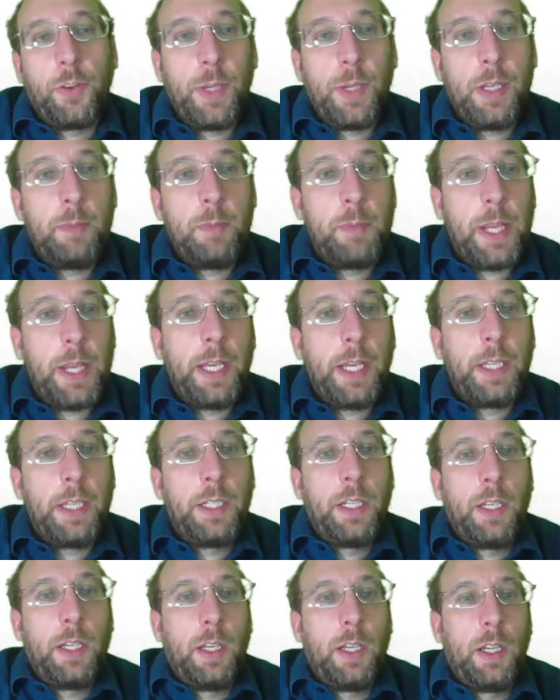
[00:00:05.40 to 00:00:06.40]
main
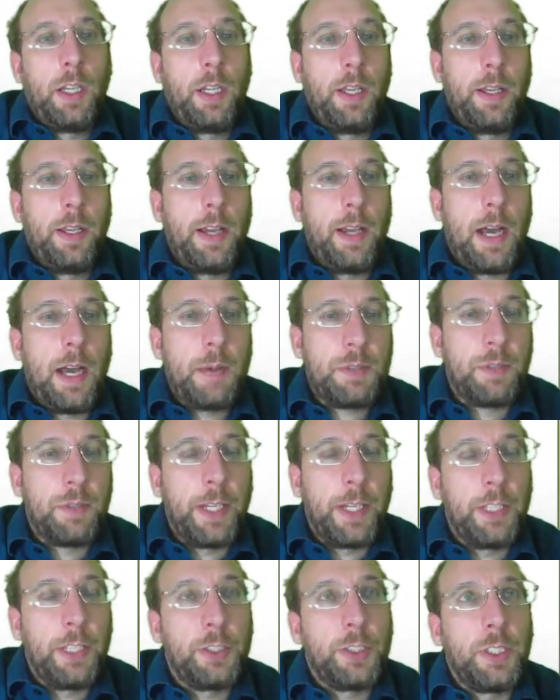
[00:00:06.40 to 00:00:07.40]

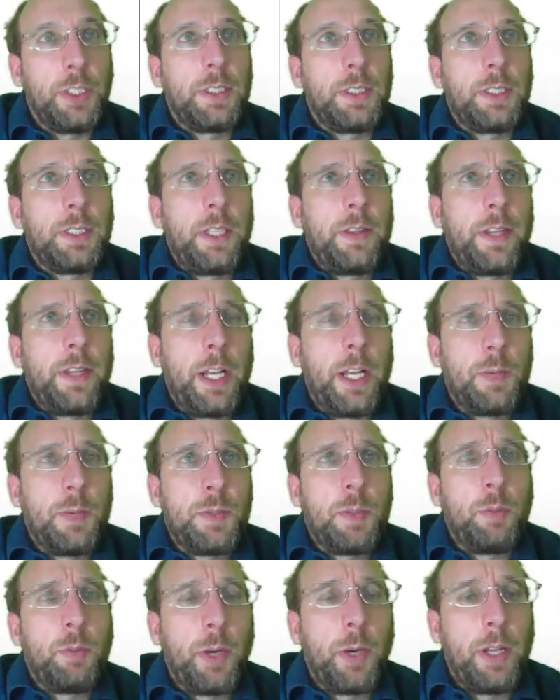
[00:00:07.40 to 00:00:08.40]
observations that help
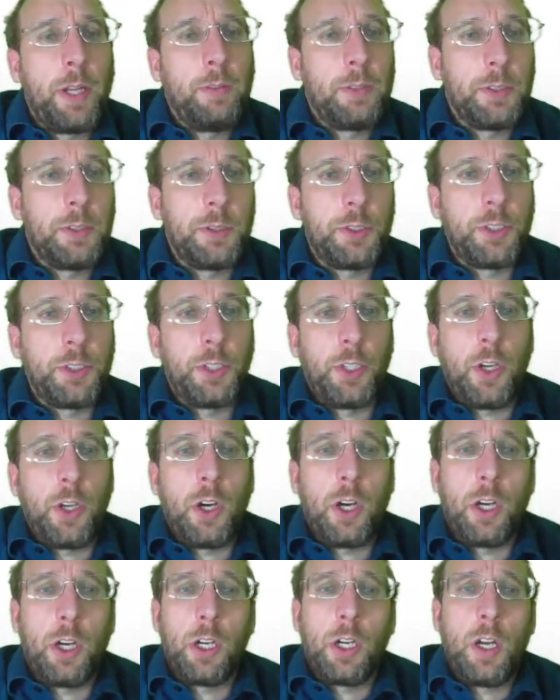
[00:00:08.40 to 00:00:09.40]
support evolution
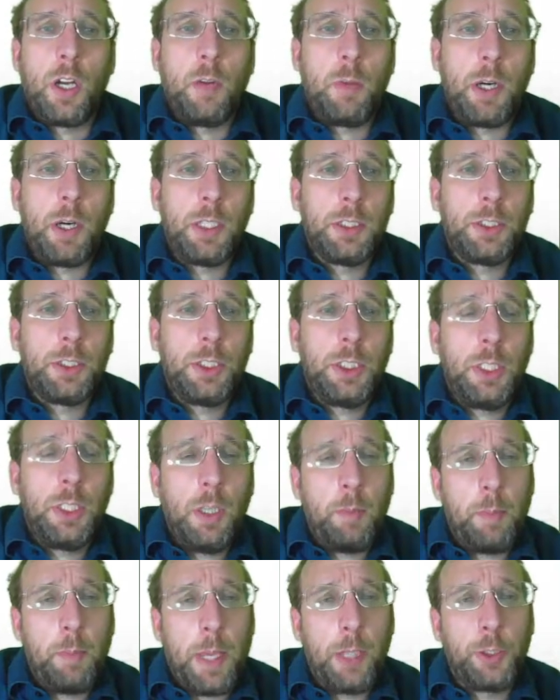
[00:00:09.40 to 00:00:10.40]
are homology,
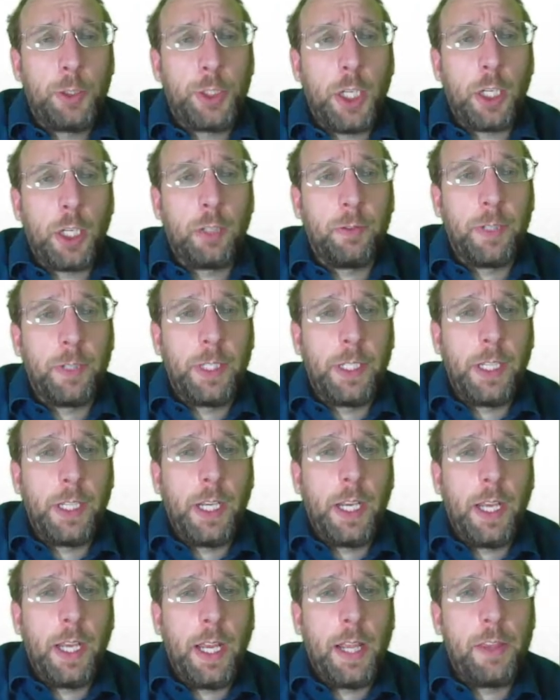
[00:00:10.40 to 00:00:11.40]
biogeography,
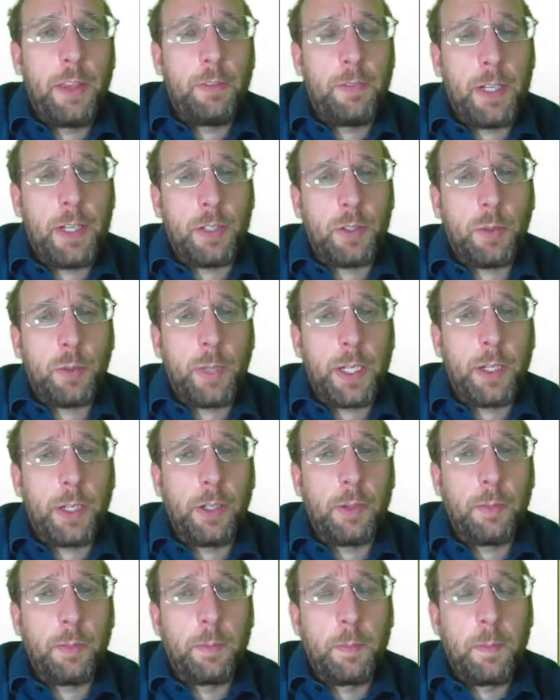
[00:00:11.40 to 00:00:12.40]
and the fossil record.
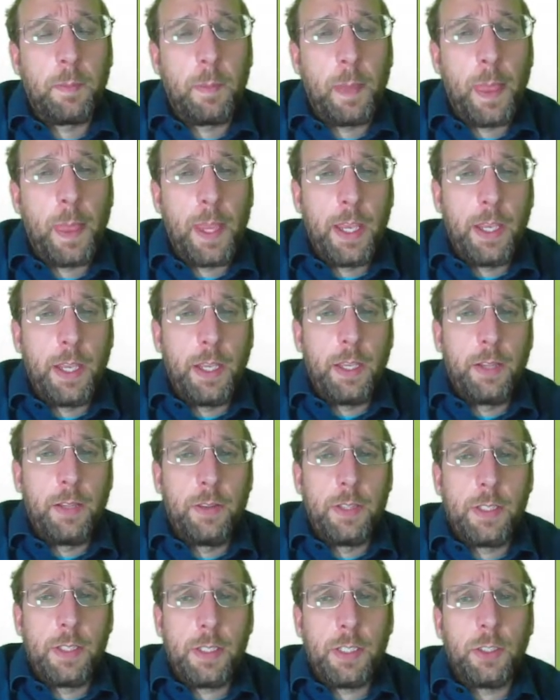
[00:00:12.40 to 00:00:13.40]

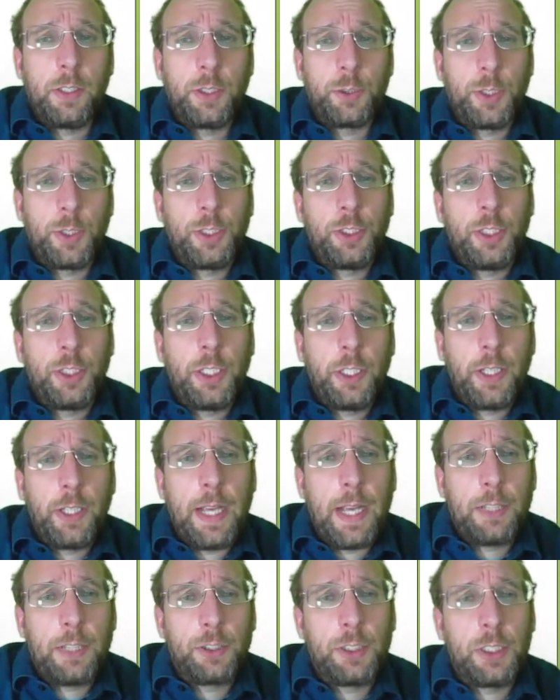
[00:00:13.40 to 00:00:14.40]
This illustration here
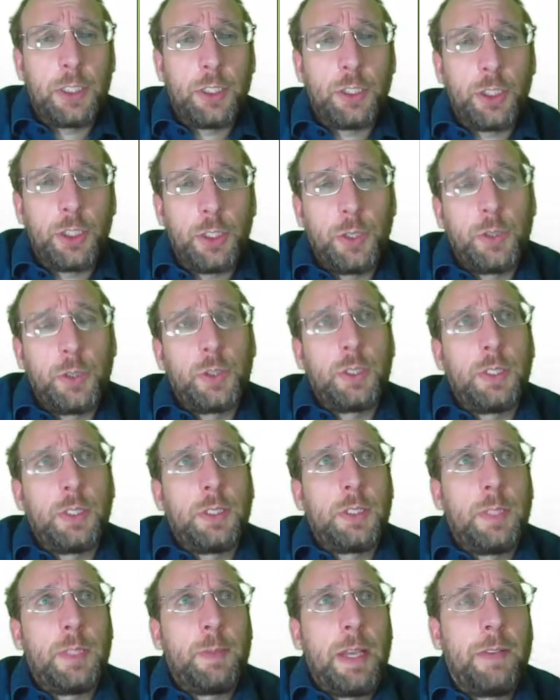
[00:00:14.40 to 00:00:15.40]
actually shows
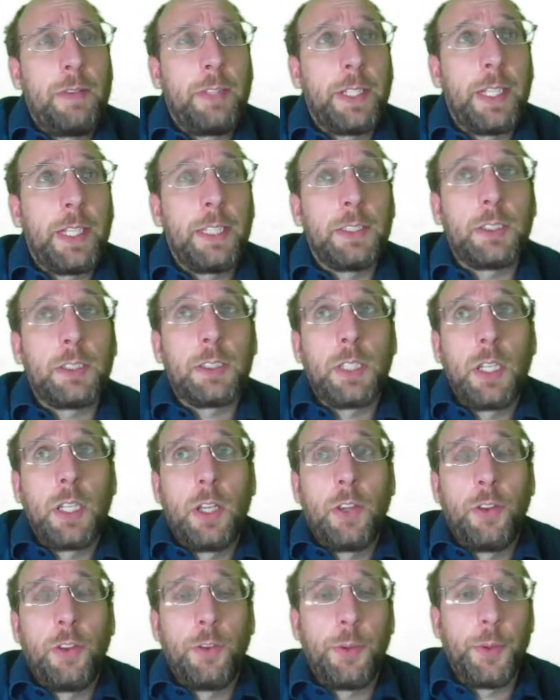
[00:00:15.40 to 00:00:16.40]
some evidence
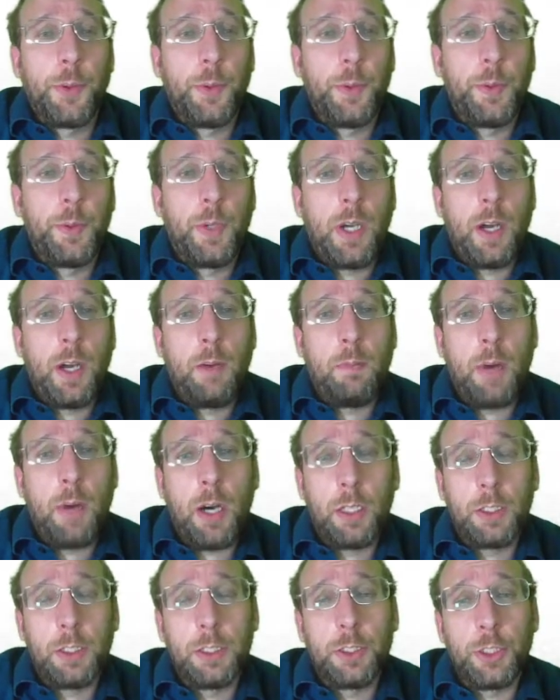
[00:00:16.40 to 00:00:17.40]
through
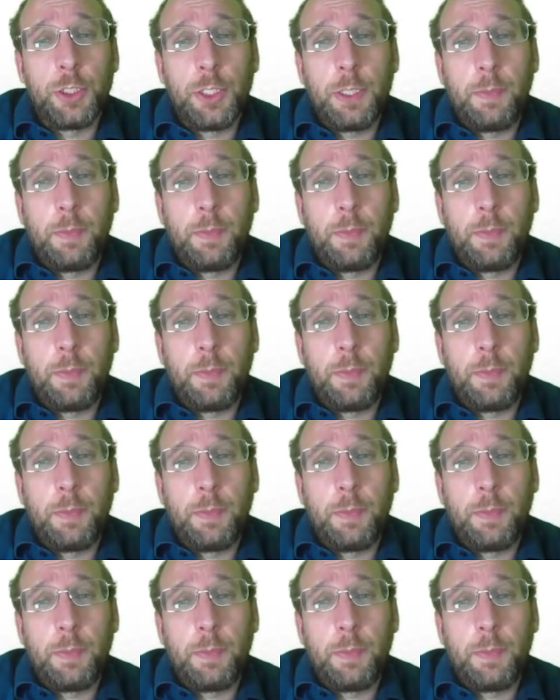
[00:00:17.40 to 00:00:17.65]
homology.